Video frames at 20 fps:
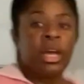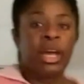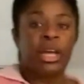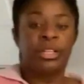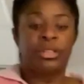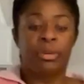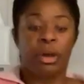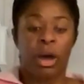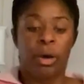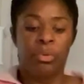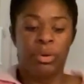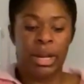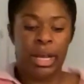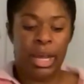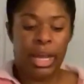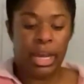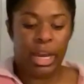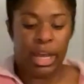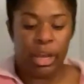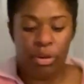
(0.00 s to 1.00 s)
And so I went
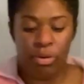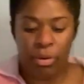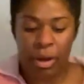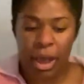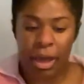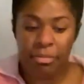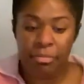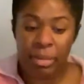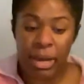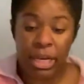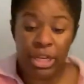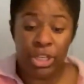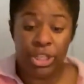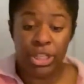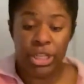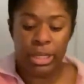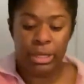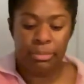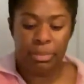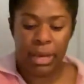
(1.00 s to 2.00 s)
ahead and grabbed my
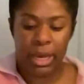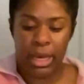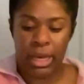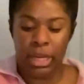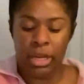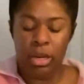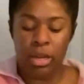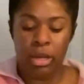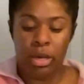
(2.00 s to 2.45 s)
sheet pan.